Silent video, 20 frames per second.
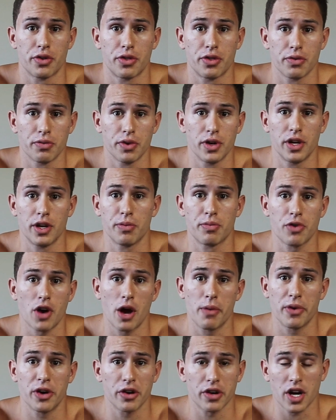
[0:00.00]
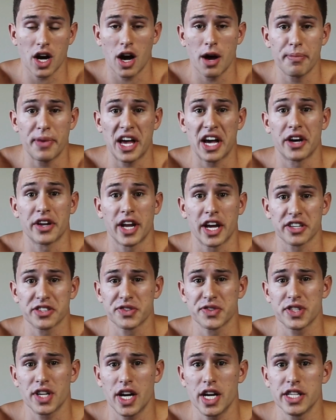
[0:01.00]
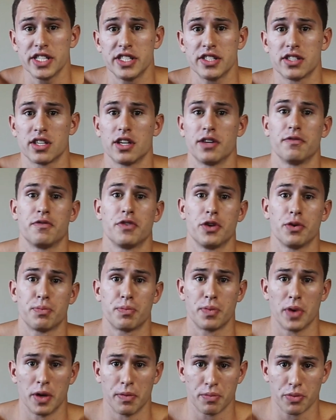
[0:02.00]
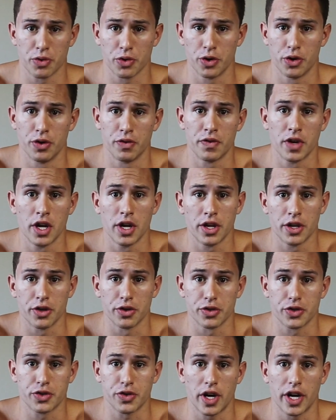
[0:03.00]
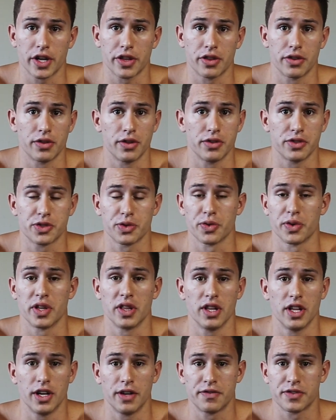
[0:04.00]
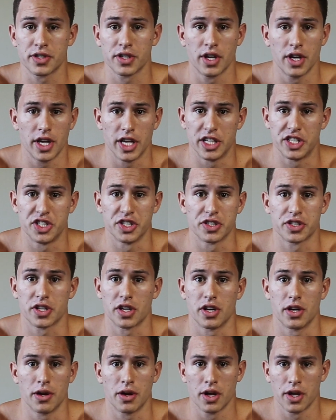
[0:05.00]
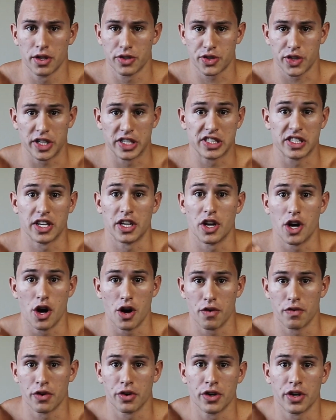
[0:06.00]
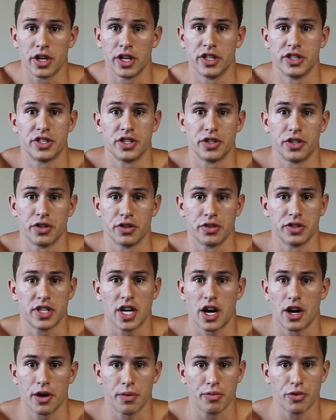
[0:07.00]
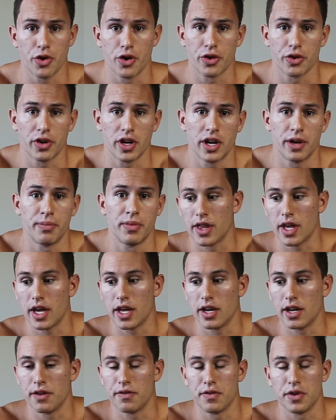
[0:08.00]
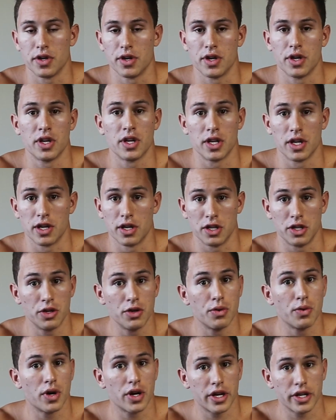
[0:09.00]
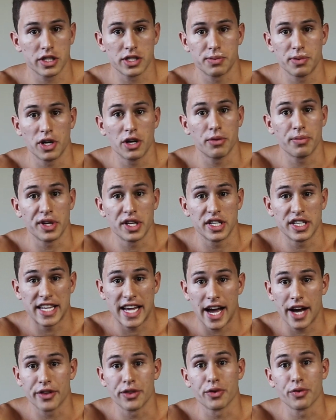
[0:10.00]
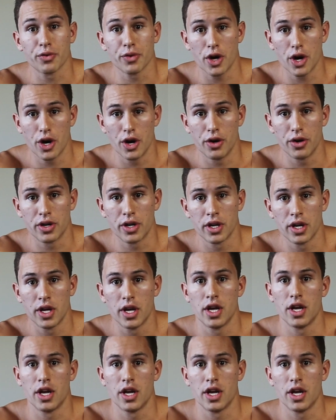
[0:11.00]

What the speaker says: 3 primary compound exercises, and if you improve your strength in those 3 lifts, it's just gonna translate over into your entire program. Then if you do want to experiment down the road,